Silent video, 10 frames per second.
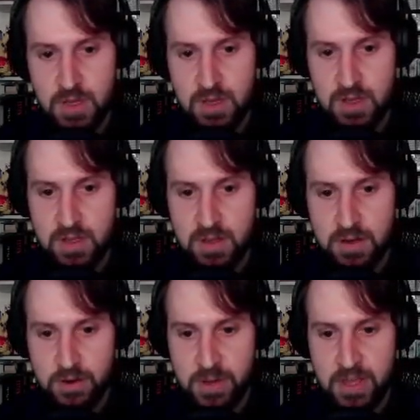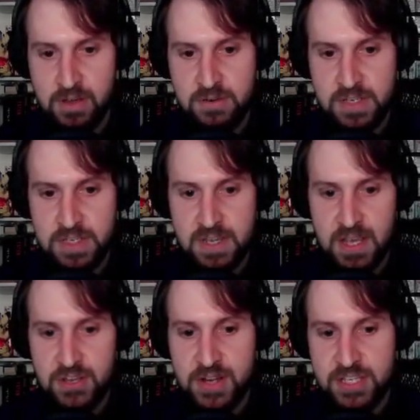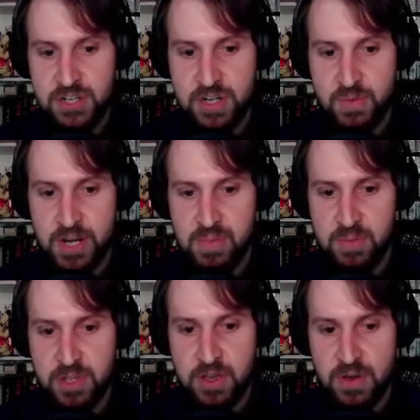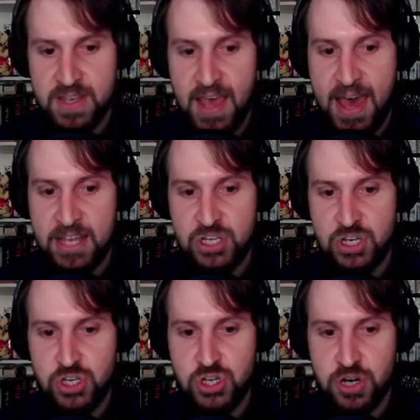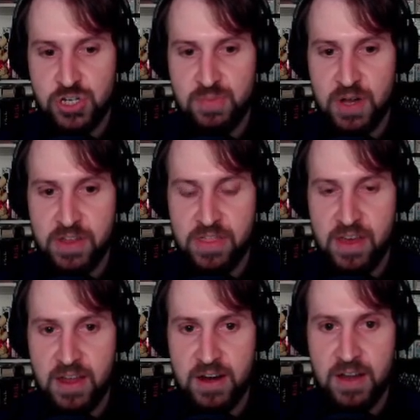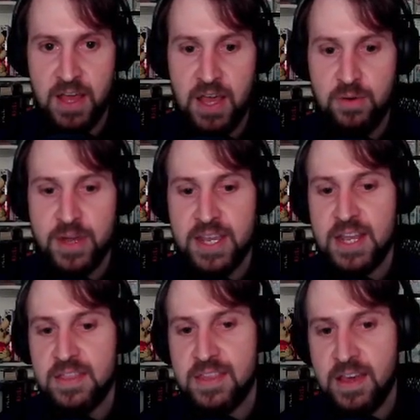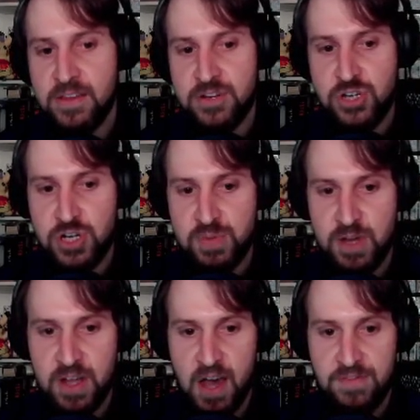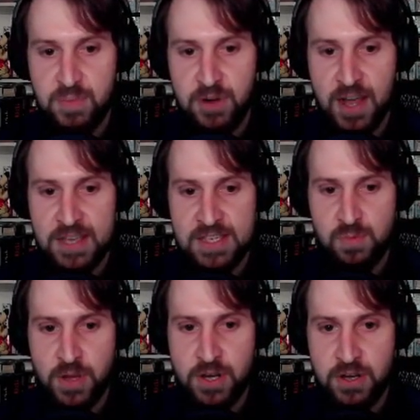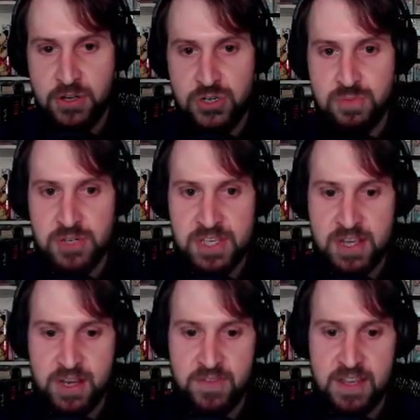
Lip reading: Get rid of one of those. So next turn, we're going to be able to go attach Charjabug there. We're going to get the other Charjabug off the prizes 100% of the